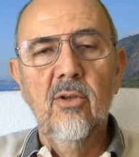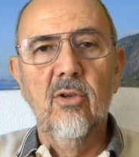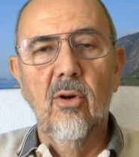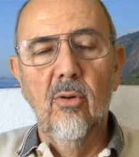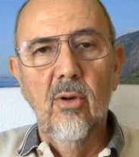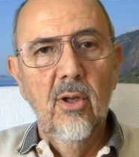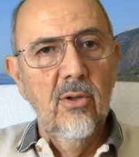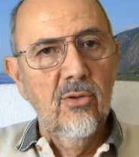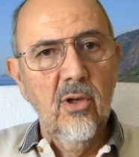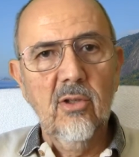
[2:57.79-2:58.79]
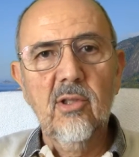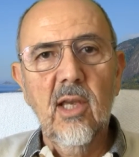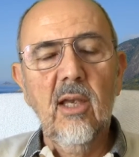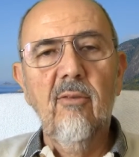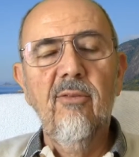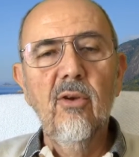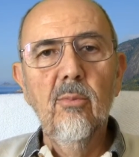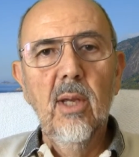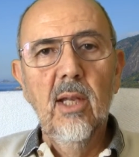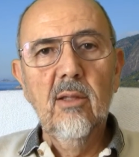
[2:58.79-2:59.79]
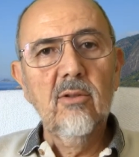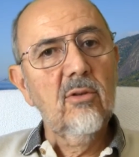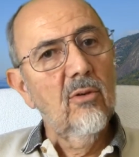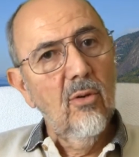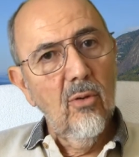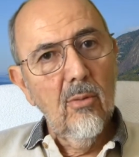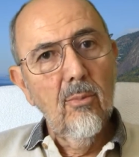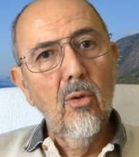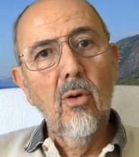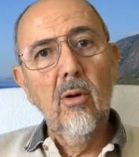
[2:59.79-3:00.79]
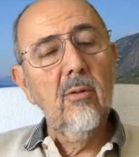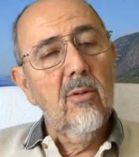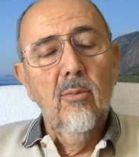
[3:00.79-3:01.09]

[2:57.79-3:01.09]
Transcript: So just take a few minutes or more.